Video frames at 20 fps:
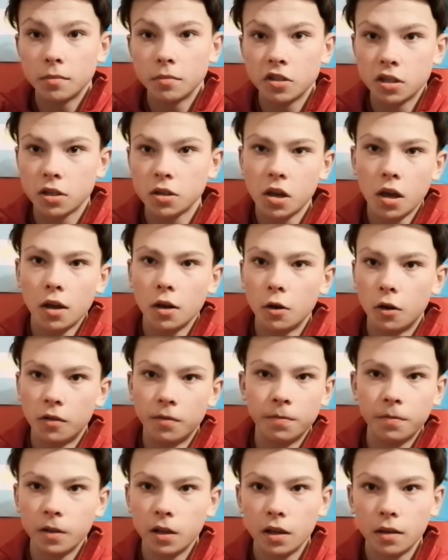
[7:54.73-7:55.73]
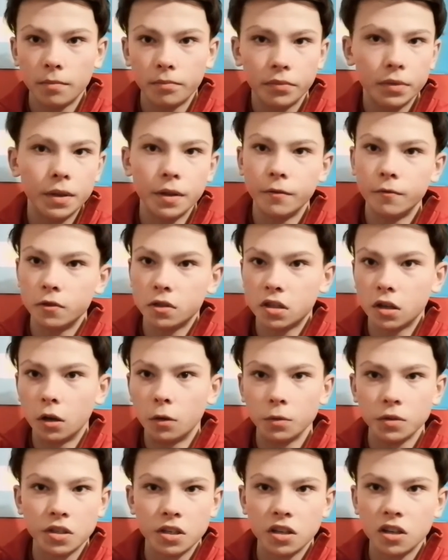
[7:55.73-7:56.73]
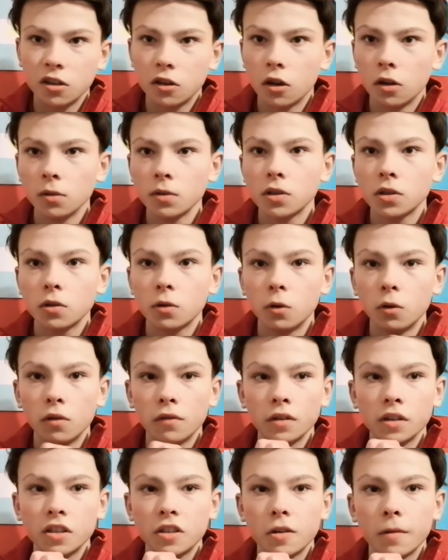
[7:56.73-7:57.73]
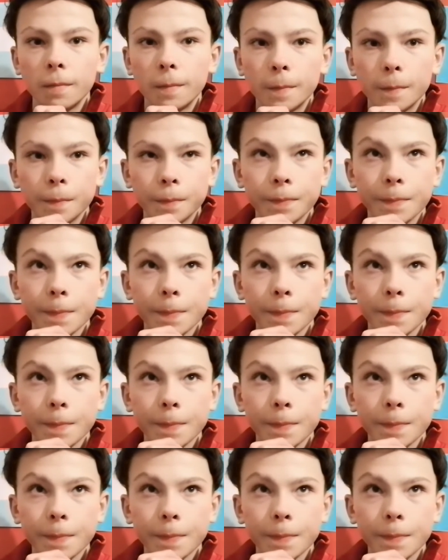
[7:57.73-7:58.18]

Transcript: I'm just going off the results and the goal scorers.